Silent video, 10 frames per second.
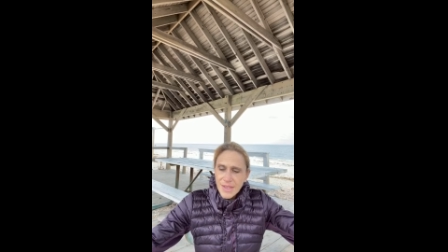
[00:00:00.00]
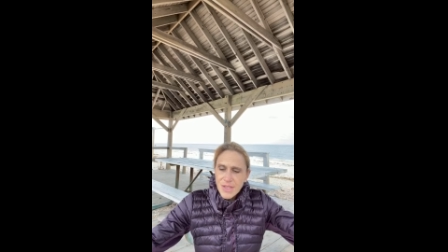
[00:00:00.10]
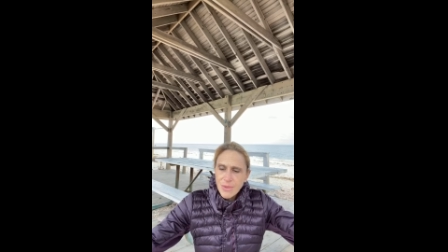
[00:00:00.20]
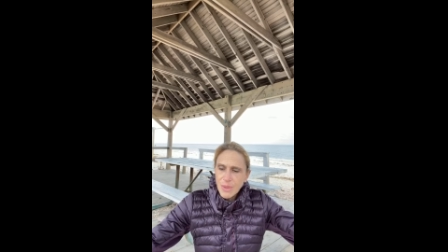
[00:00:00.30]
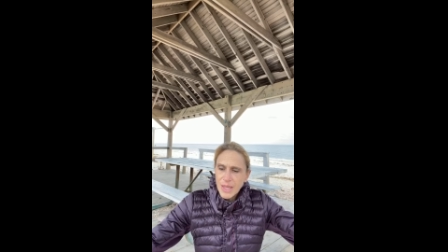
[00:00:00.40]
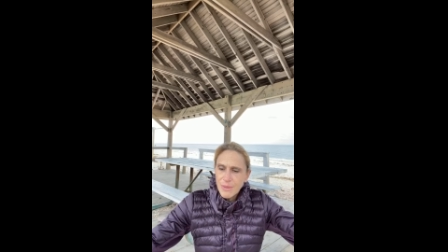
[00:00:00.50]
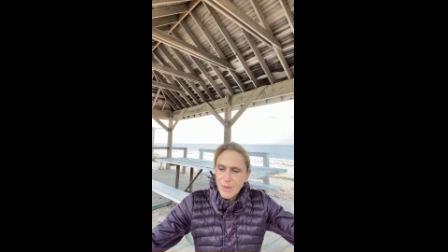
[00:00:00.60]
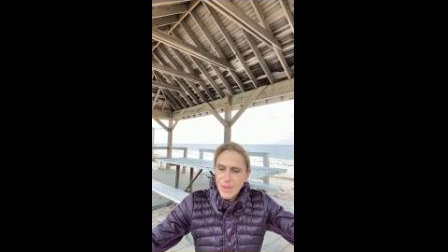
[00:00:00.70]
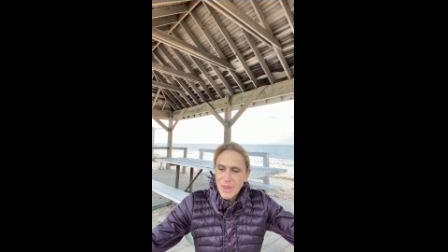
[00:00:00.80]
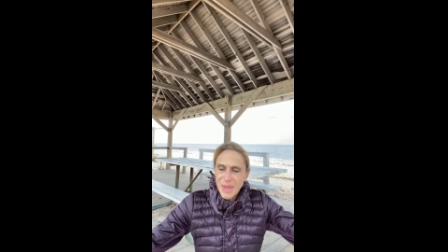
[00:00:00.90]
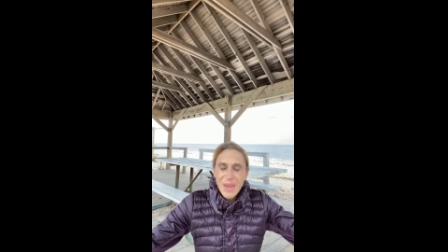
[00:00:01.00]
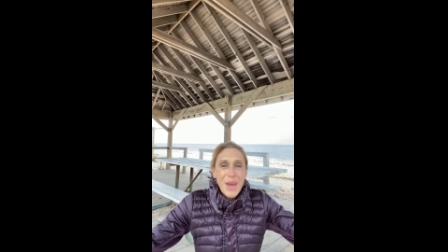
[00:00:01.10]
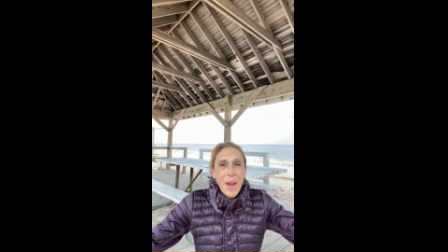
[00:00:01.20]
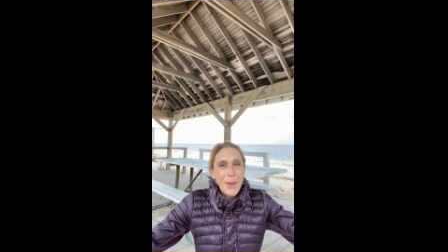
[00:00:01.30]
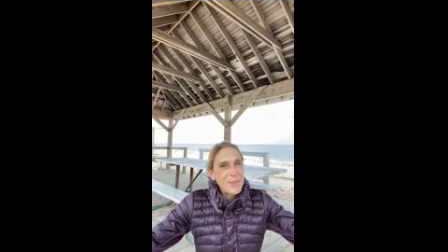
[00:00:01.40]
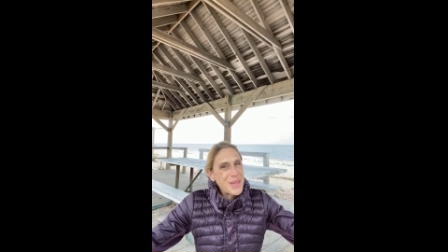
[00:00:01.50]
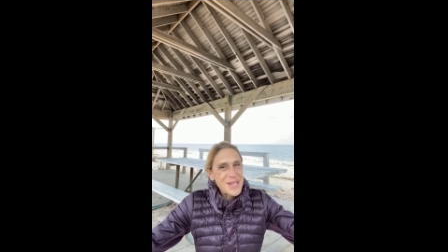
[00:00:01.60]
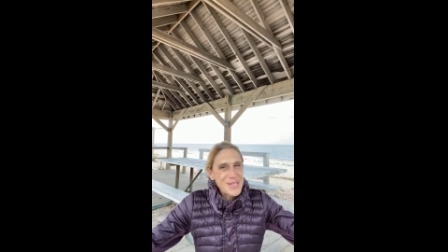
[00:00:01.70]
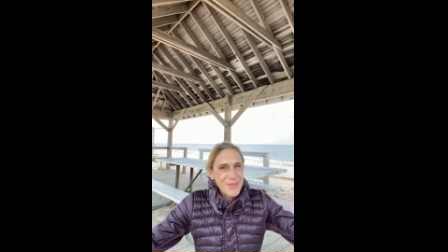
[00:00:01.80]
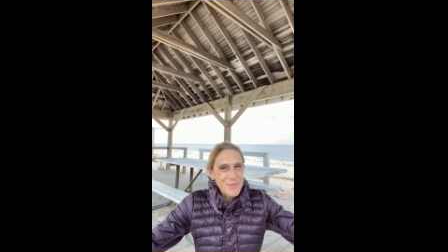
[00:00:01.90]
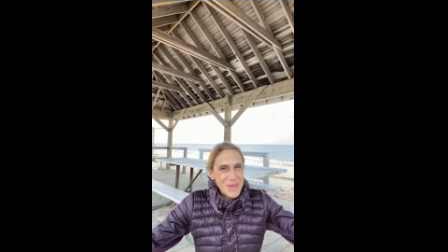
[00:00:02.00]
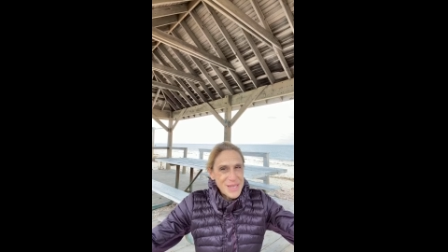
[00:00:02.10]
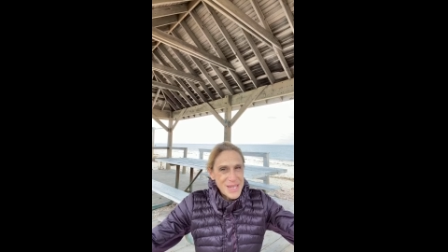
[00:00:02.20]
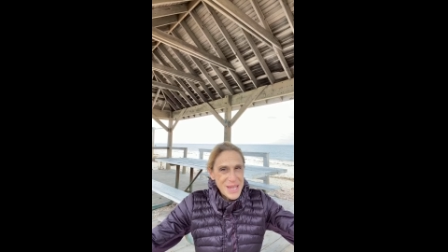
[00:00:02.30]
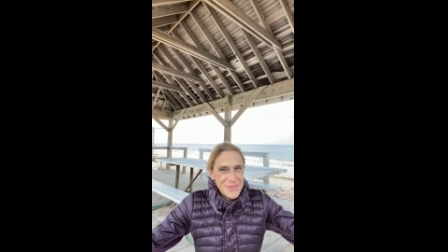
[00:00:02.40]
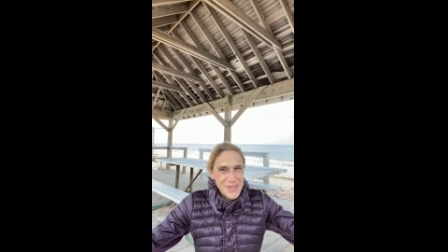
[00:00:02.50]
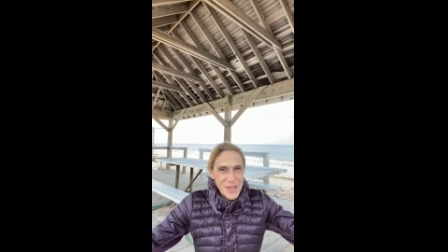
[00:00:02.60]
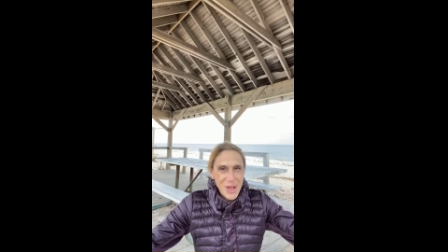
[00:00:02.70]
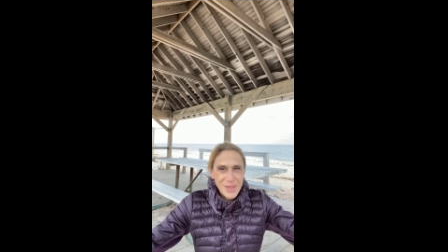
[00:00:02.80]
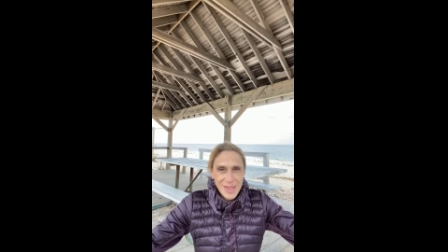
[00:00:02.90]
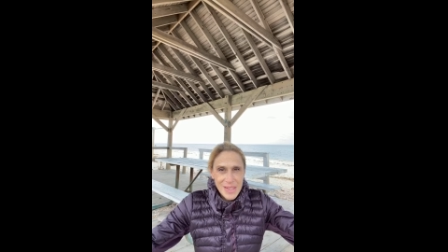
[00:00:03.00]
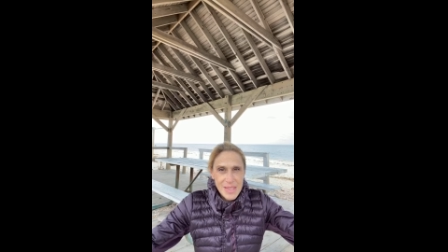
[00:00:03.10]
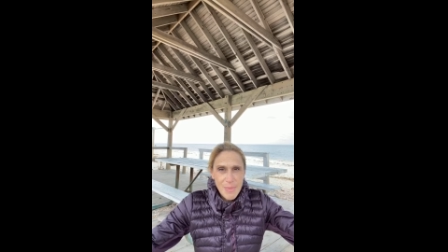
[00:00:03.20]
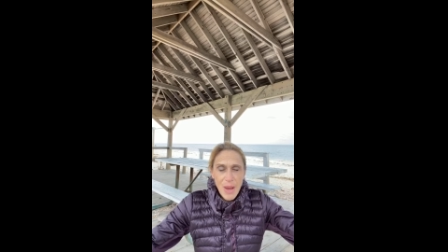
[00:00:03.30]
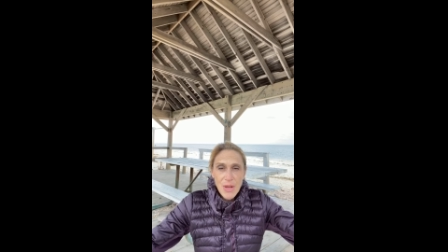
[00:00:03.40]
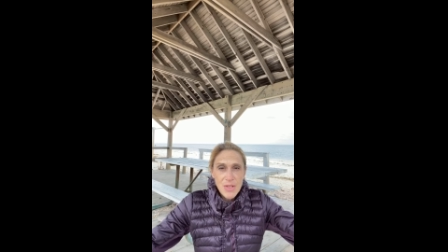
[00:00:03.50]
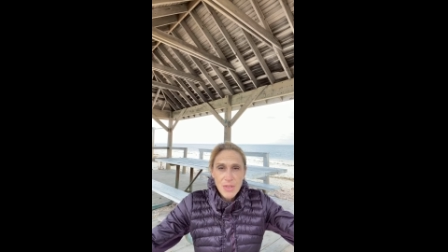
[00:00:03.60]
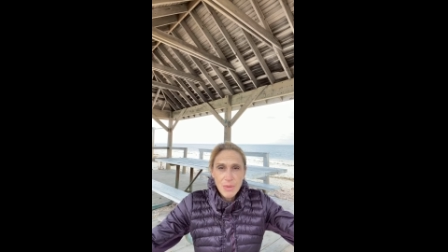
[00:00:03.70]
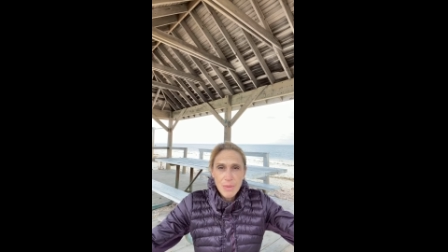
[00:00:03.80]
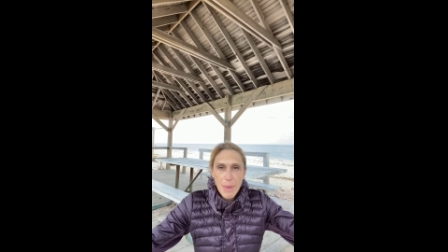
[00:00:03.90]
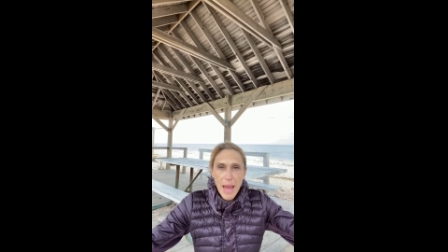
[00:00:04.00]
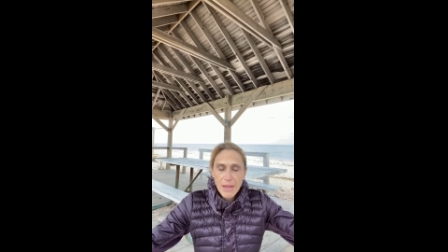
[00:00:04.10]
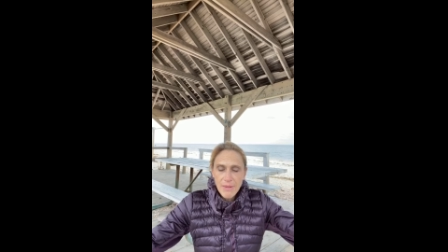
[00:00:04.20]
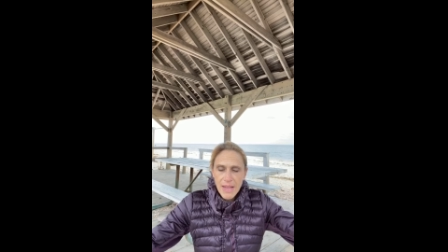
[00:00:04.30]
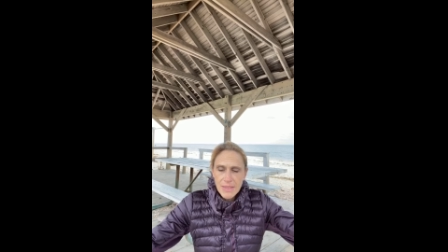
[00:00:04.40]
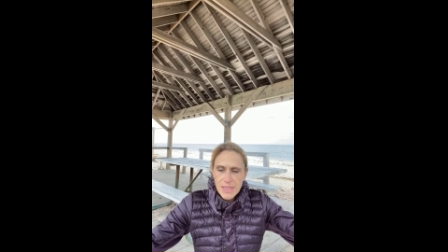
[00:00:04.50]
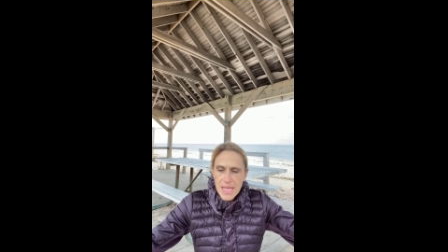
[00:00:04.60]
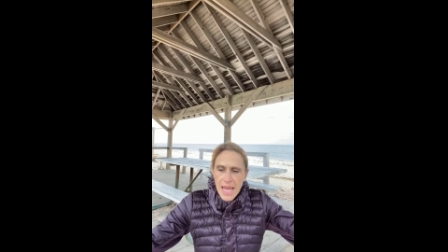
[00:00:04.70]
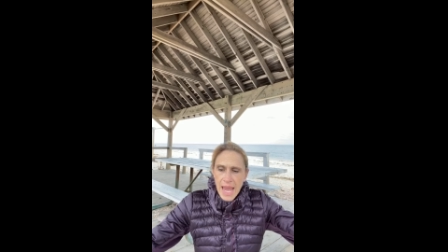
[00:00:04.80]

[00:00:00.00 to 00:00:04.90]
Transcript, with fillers: doing it with a, a peaceful meditative song that inspires you in the background.